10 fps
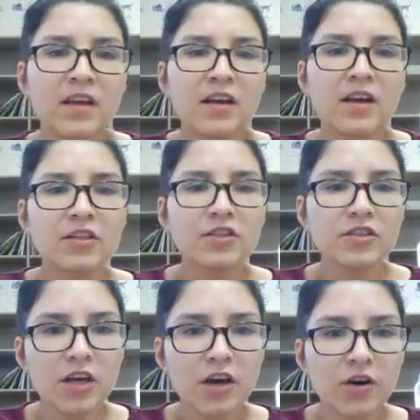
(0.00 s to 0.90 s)

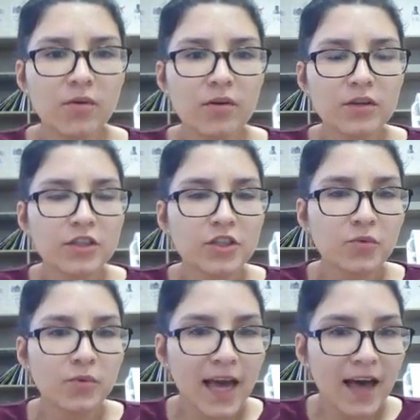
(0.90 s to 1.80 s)
So, do
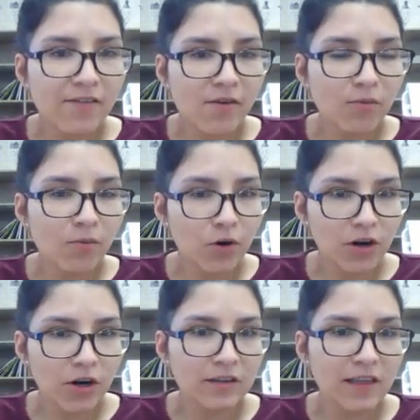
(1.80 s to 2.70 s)
we have a
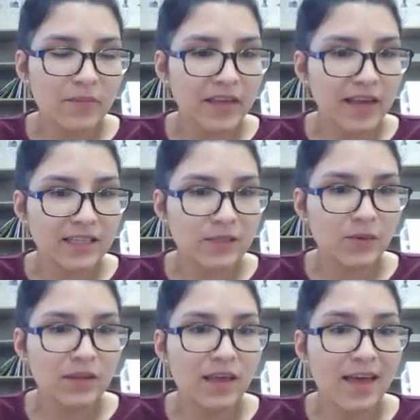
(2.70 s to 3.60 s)
word that begins
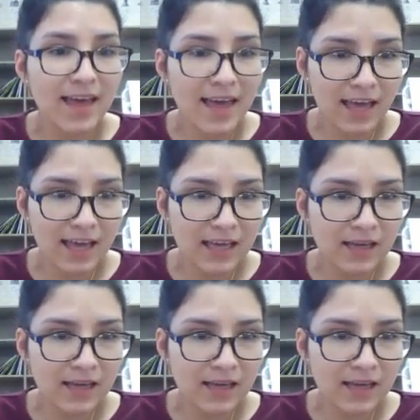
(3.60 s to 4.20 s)
with A?